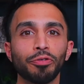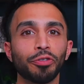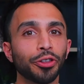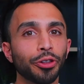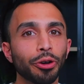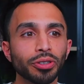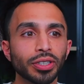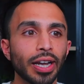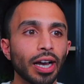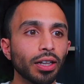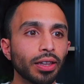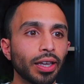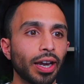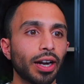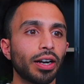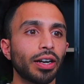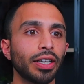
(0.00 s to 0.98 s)
For those in
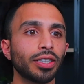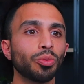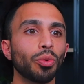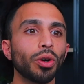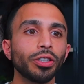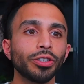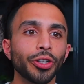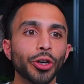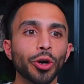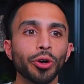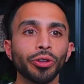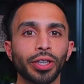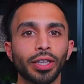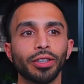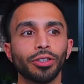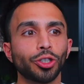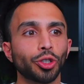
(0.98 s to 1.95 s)
healthcare, it's well known
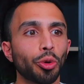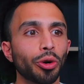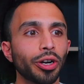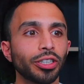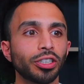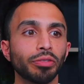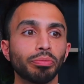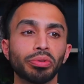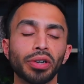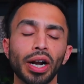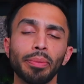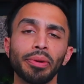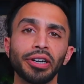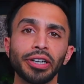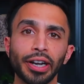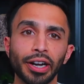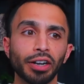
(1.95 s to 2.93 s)
that the shortage of
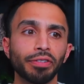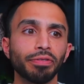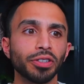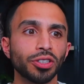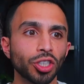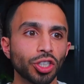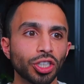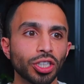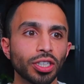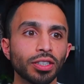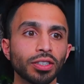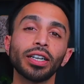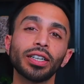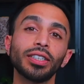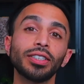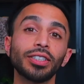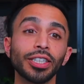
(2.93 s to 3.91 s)
primary care physicians
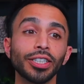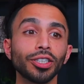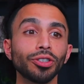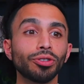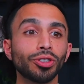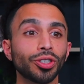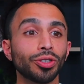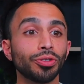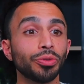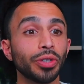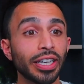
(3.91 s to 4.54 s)
continues to